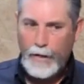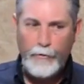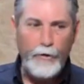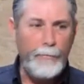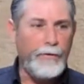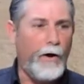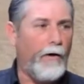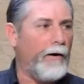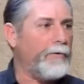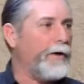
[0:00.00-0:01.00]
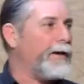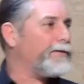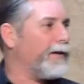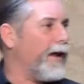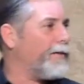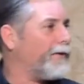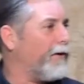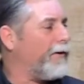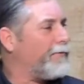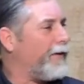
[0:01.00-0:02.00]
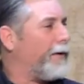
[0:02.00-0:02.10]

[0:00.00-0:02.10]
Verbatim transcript: I grew up in a hard ranching life and a hard